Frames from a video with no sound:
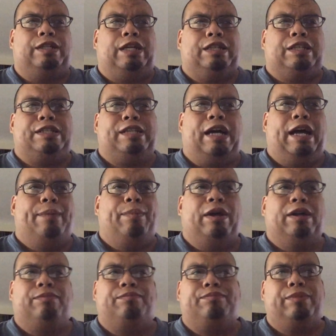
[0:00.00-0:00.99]
At the time,
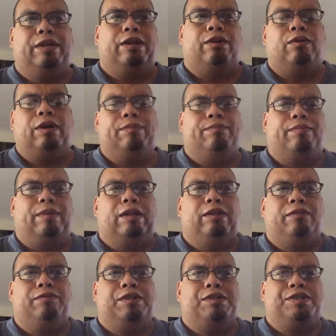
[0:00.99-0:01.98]
I
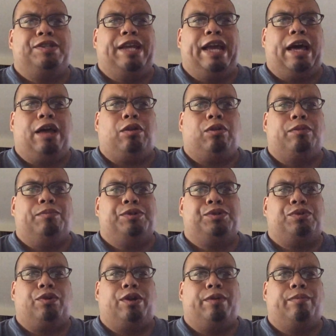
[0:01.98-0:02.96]
lived in Seattle the
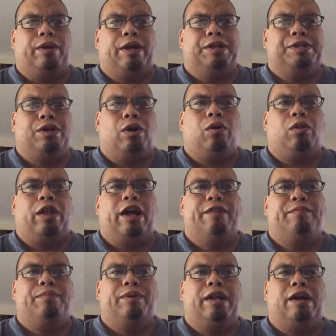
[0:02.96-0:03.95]
majority of my adult
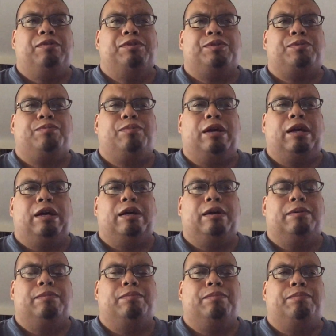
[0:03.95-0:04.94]
life, but I was
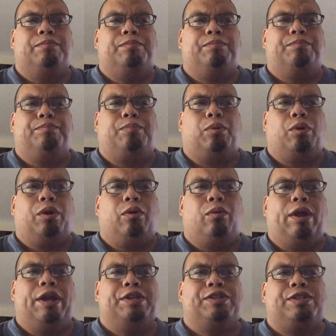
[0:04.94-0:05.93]
born
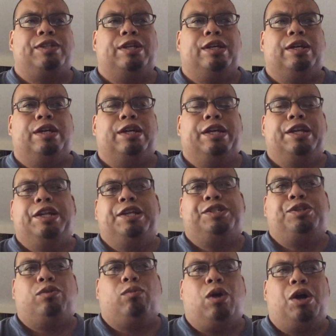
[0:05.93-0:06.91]
and raised in
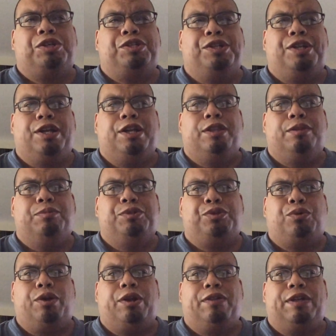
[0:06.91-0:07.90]
Eastern Washington. And the
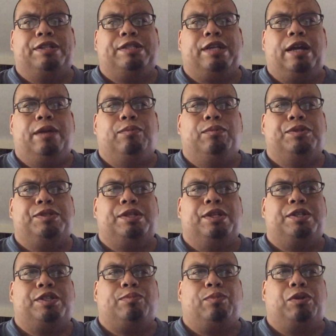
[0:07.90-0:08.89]
majority of that time was in
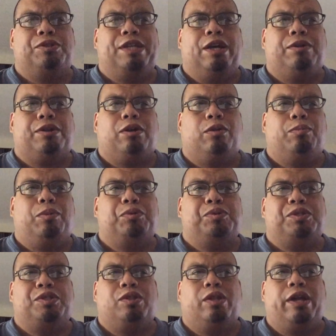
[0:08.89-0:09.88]
a small town called
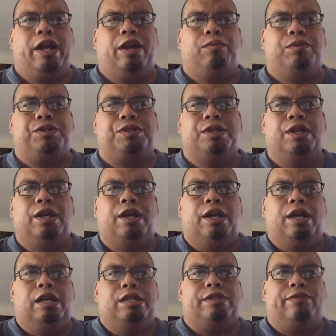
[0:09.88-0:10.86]
Moses Lake, which
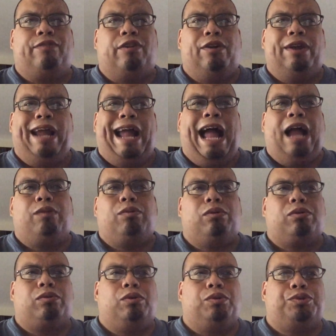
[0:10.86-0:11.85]
is a very
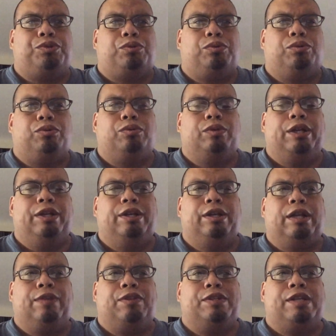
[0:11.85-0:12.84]
agricultural
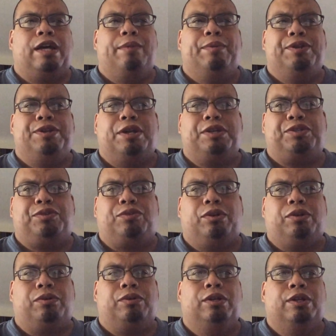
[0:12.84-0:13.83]
and at the time
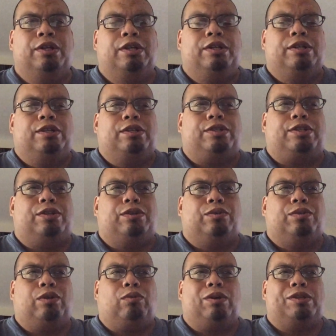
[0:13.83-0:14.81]
industrial.
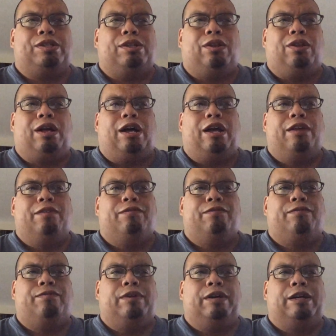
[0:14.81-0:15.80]
So there wasn't a lot of,